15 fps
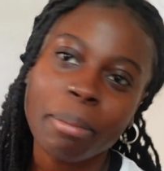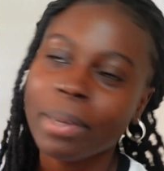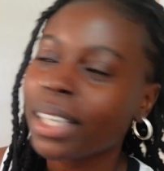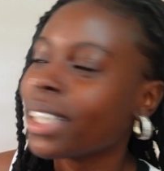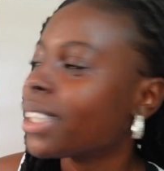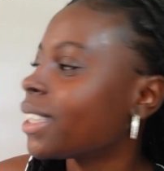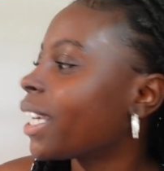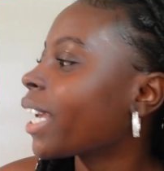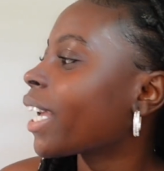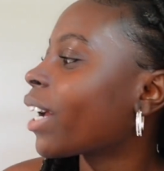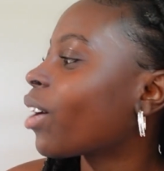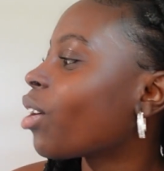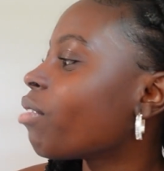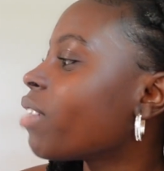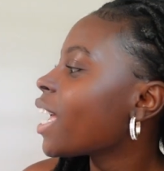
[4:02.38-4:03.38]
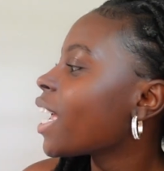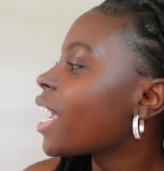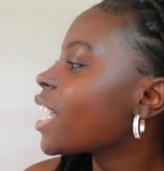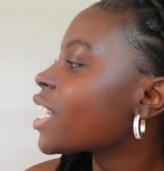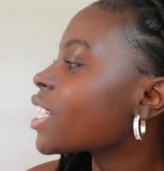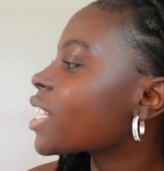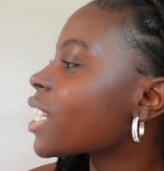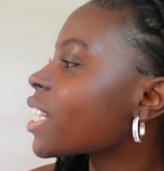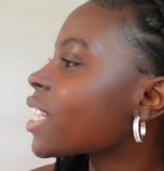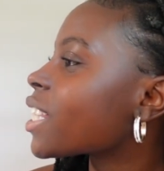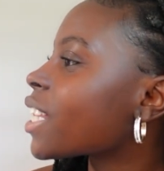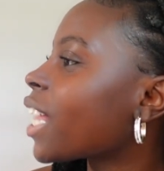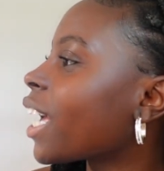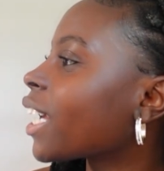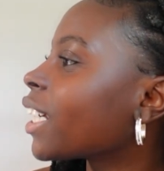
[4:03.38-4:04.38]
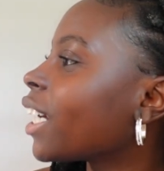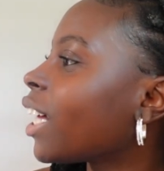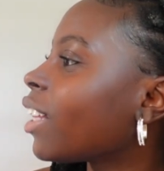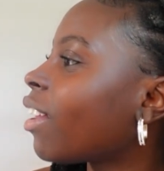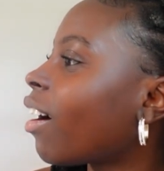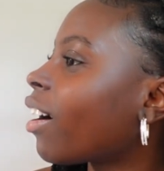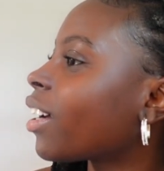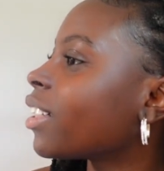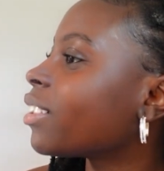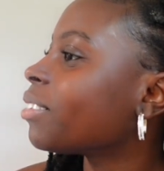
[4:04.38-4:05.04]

gonna take care of it. It's just like a lot.